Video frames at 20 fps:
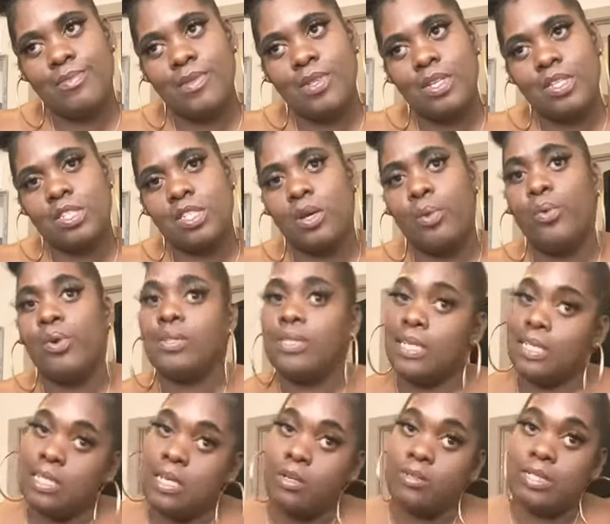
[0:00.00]
someone
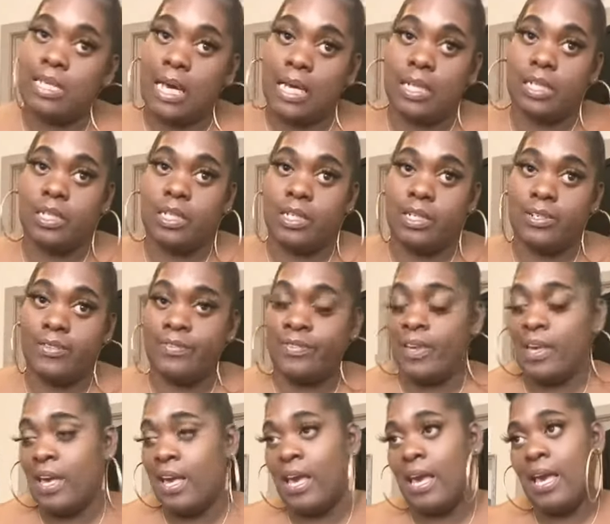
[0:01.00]
that knows how to love
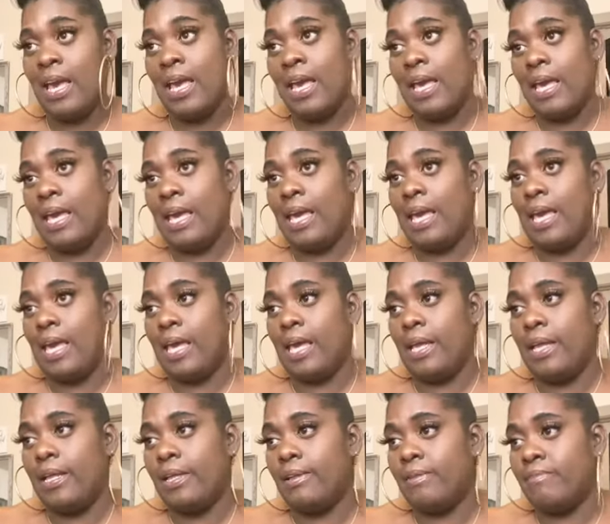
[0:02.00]

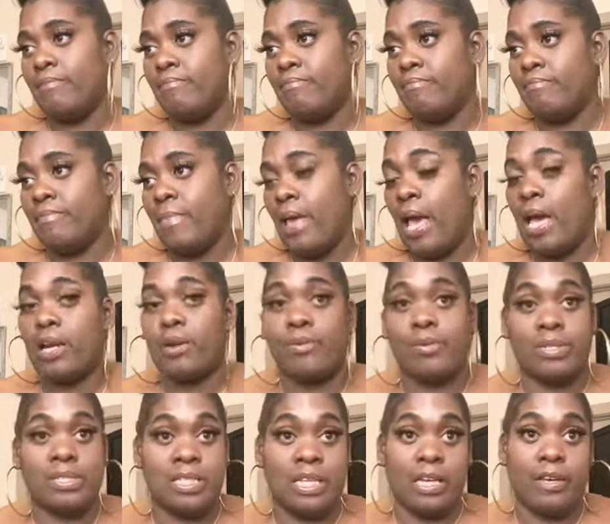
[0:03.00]
and how to
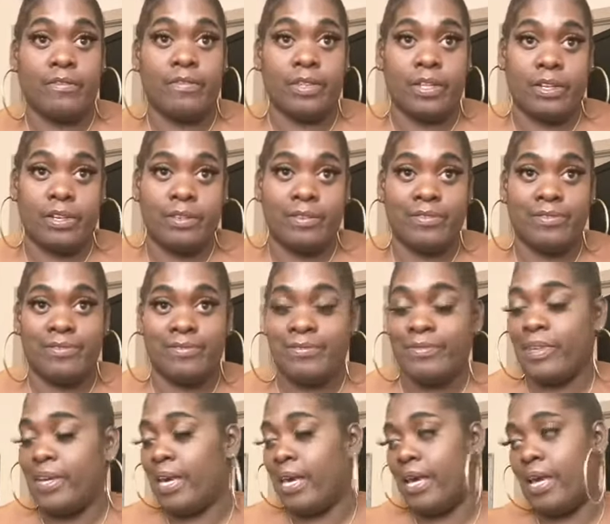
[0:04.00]
receive love.
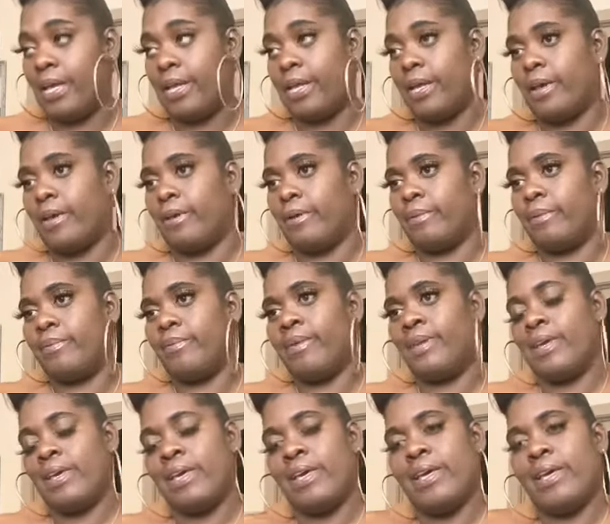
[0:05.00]
And
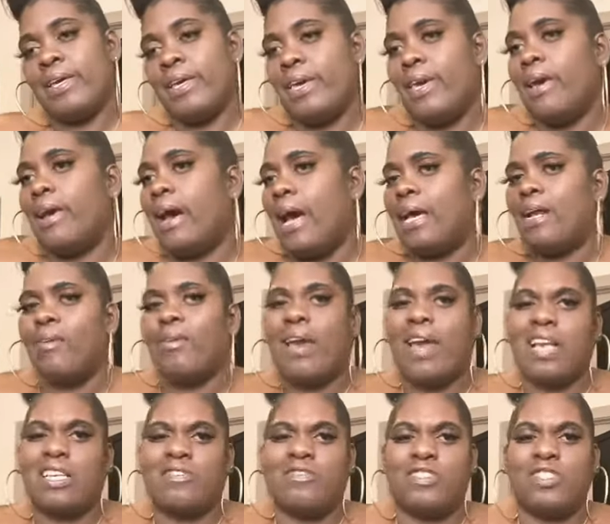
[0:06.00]
yeah, I don't
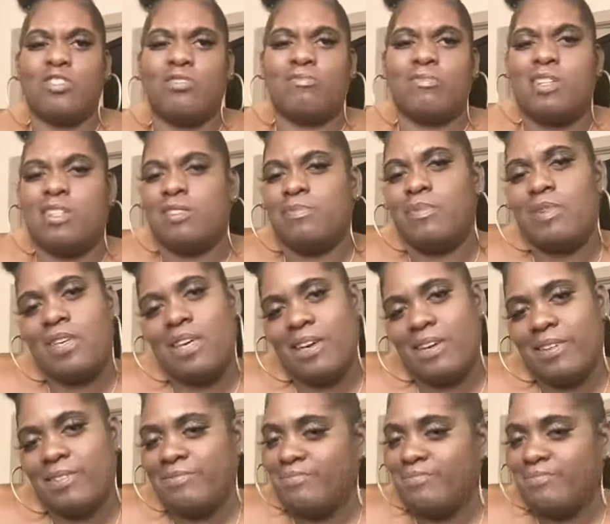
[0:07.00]
ask for too much, but yeah.